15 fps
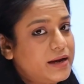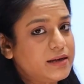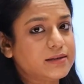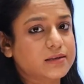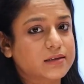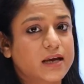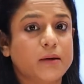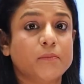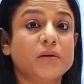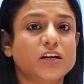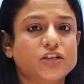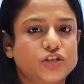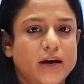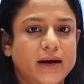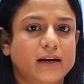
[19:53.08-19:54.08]
it
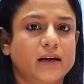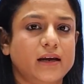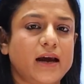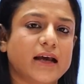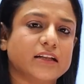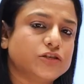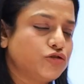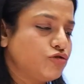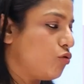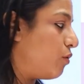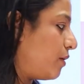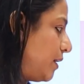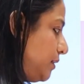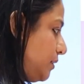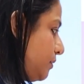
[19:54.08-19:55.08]
immediately and
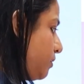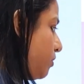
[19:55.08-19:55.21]
store it.